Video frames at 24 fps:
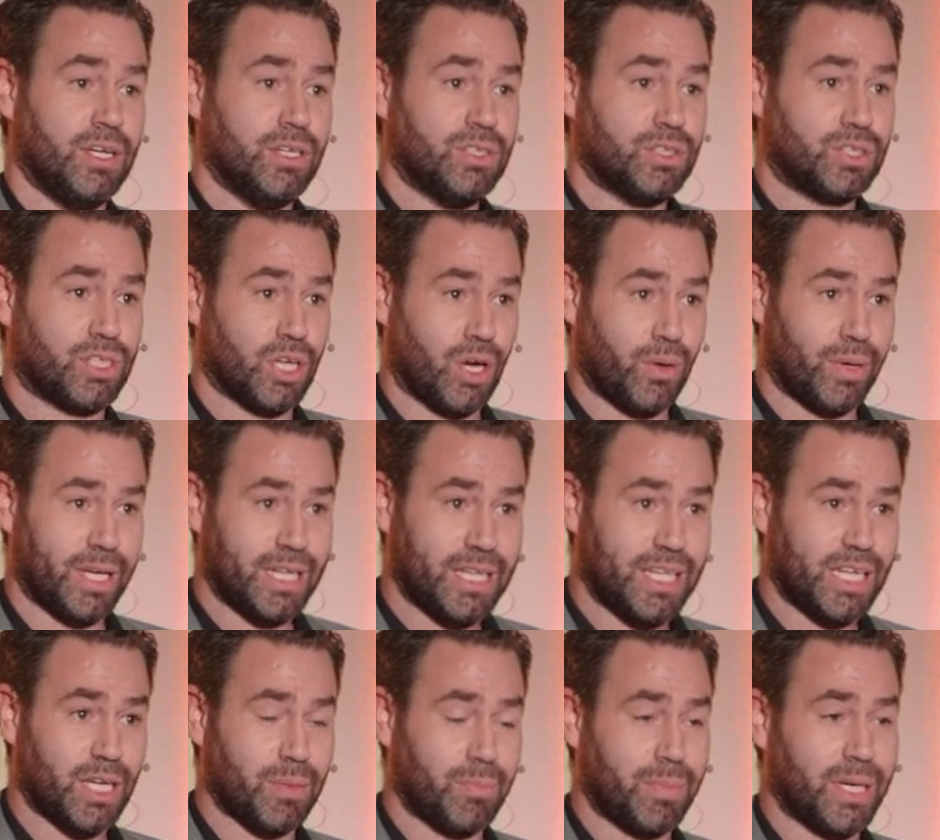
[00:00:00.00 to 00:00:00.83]
So in
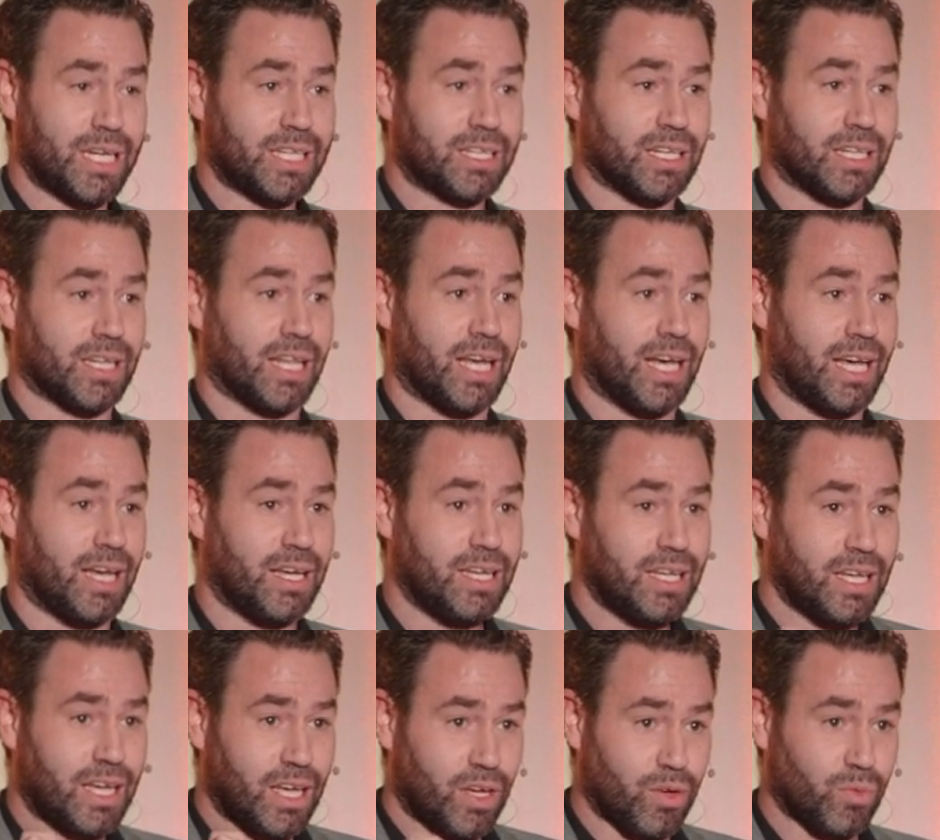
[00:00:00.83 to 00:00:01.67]
the amygdala,
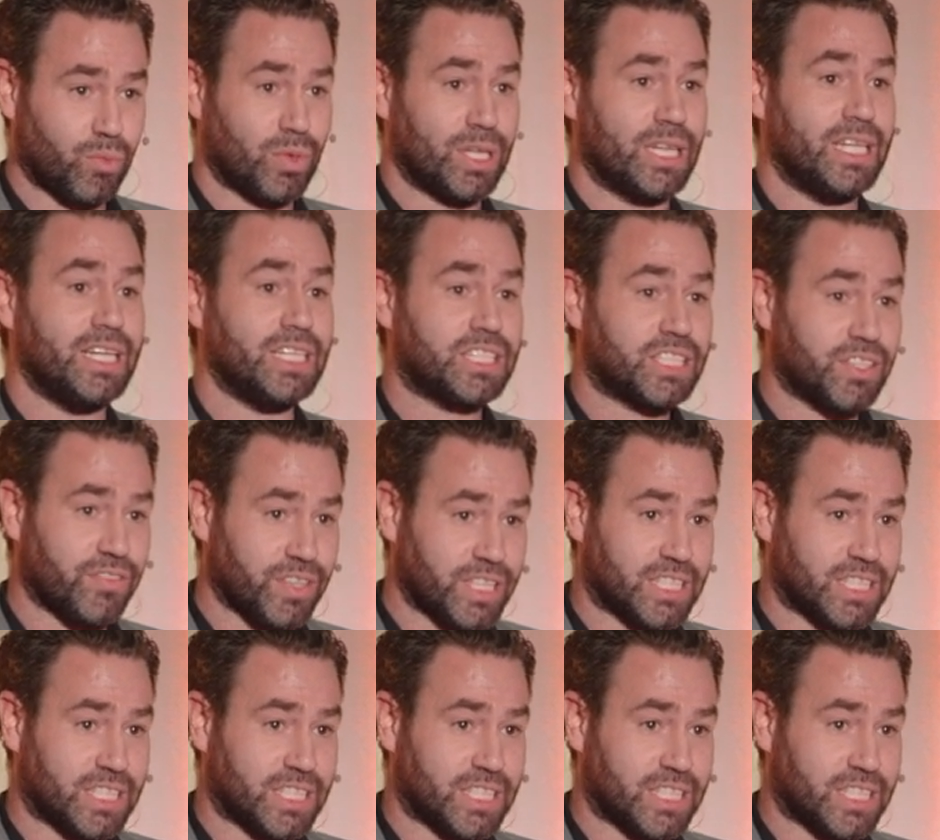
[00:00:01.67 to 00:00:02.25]
release of